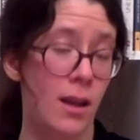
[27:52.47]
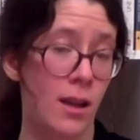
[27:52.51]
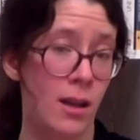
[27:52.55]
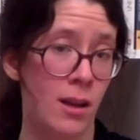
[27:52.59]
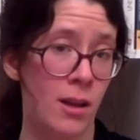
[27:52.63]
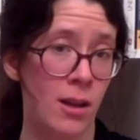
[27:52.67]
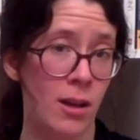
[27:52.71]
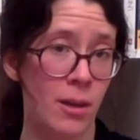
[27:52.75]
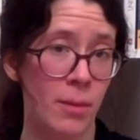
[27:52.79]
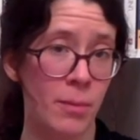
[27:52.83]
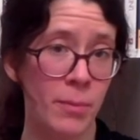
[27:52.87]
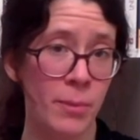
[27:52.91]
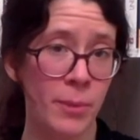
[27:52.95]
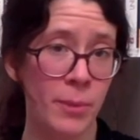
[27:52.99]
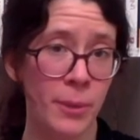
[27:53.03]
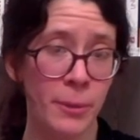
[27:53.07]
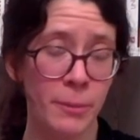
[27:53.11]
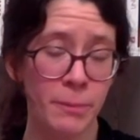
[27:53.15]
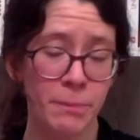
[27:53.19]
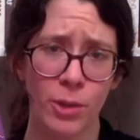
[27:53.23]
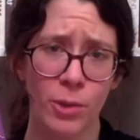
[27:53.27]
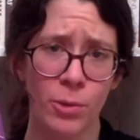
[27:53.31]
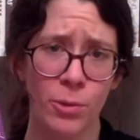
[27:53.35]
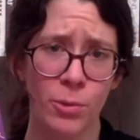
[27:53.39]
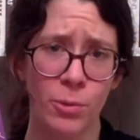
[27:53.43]
harper,
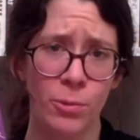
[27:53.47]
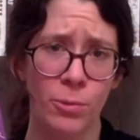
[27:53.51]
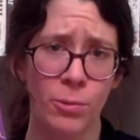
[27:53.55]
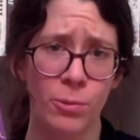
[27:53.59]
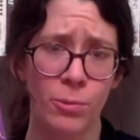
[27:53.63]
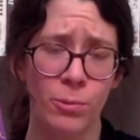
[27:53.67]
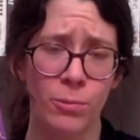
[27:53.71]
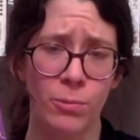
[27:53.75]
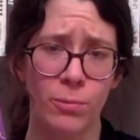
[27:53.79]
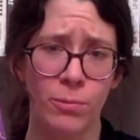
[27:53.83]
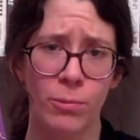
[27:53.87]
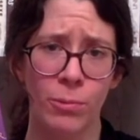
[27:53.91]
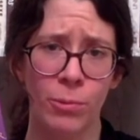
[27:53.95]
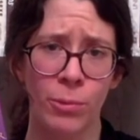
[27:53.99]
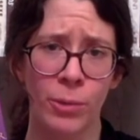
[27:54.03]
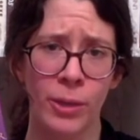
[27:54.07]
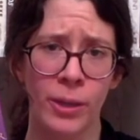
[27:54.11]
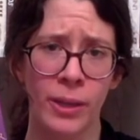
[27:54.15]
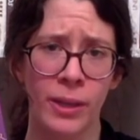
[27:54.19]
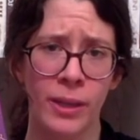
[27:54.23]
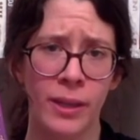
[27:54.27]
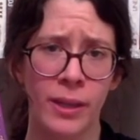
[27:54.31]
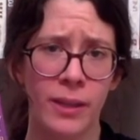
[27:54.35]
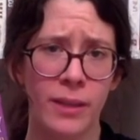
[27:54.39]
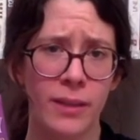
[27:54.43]
who
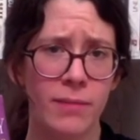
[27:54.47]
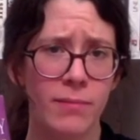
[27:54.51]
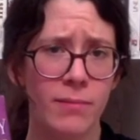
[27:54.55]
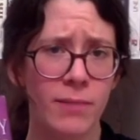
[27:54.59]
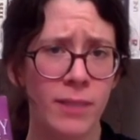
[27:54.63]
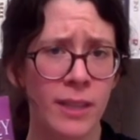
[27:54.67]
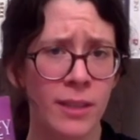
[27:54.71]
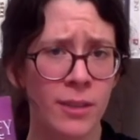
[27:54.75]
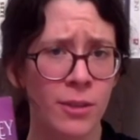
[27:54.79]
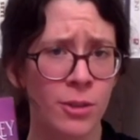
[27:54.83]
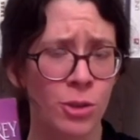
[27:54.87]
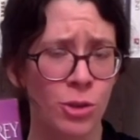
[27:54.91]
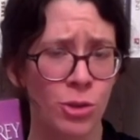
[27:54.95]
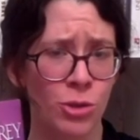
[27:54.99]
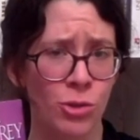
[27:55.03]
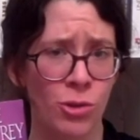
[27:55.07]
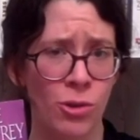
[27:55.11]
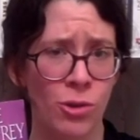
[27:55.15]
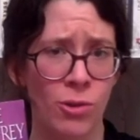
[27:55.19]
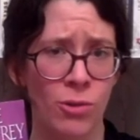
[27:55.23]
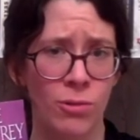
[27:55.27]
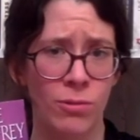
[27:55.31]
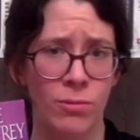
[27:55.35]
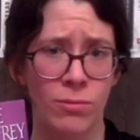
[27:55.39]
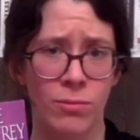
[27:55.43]
really takes a
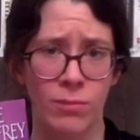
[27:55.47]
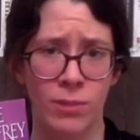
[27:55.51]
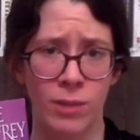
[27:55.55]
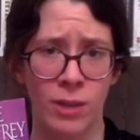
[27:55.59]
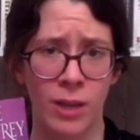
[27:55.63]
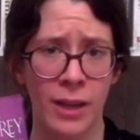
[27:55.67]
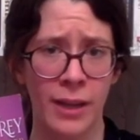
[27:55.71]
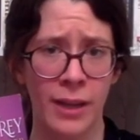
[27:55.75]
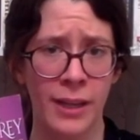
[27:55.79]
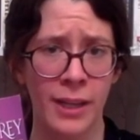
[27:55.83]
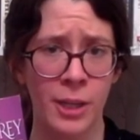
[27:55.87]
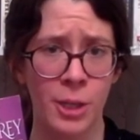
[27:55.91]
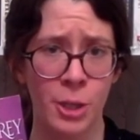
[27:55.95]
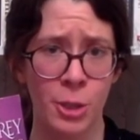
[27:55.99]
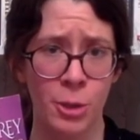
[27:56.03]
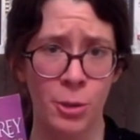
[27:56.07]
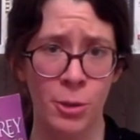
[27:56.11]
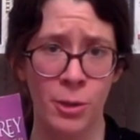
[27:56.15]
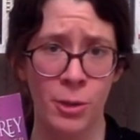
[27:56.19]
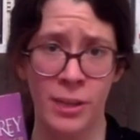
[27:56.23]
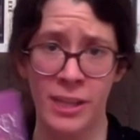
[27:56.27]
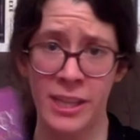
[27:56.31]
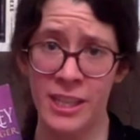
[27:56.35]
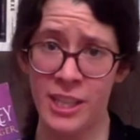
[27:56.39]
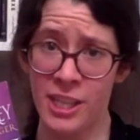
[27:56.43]
strong liking to her,
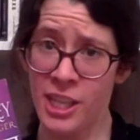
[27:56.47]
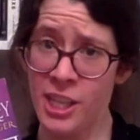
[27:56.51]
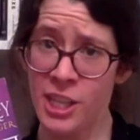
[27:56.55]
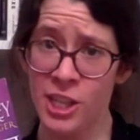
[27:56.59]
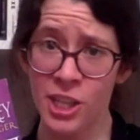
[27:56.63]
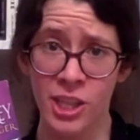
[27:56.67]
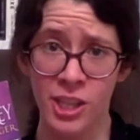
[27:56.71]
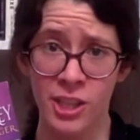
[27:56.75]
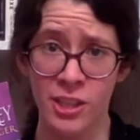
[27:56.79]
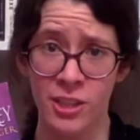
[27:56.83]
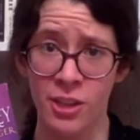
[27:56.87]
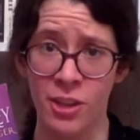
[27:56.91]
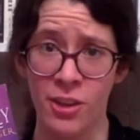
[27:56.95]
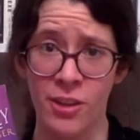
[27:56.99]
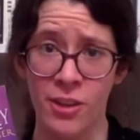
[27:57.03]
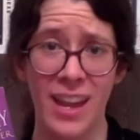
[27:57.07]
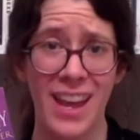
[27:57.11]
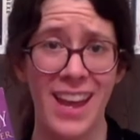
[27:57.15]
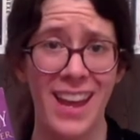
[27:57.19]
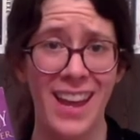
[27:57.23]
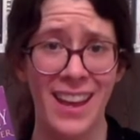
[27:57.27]
and he teaches her